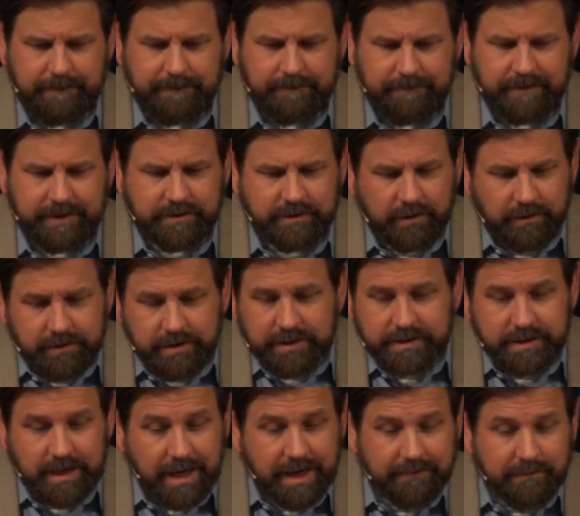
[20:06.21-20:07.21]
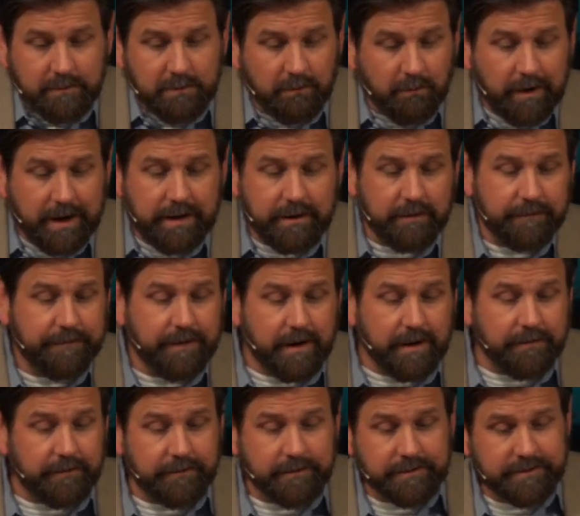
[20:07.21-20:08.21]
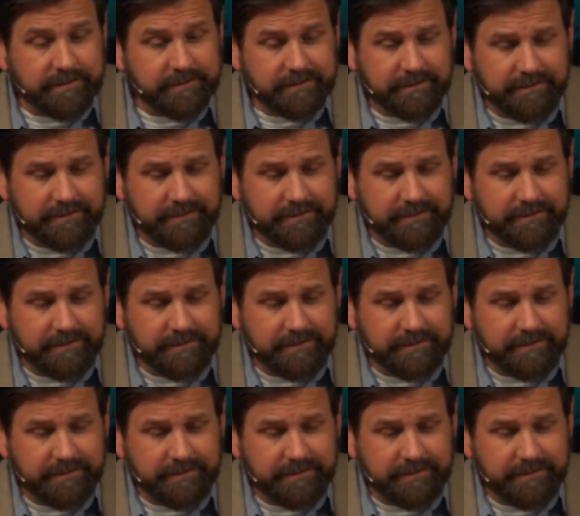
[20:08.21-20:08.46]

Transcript: They turned aside from the way of their fathers.